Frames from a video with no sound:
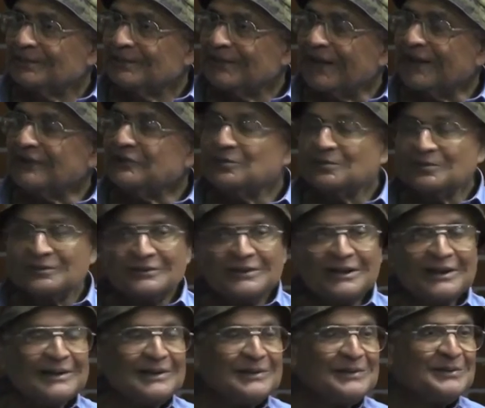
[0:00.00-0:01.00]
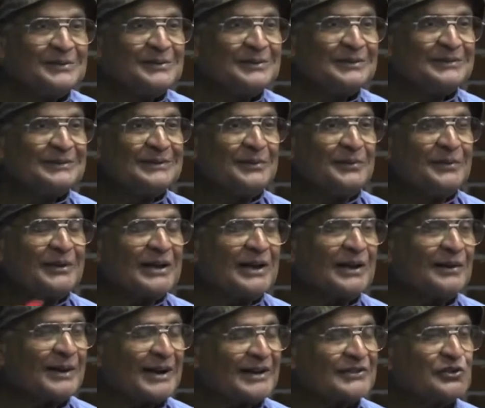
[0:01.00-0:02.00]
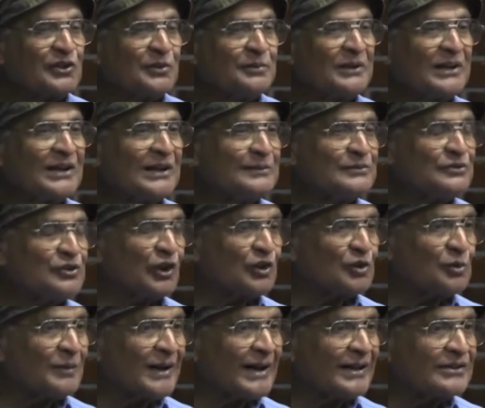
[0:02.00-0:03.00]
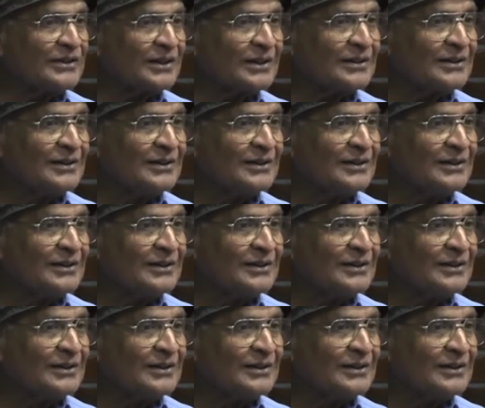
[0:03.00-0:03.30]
and action becomes automatic.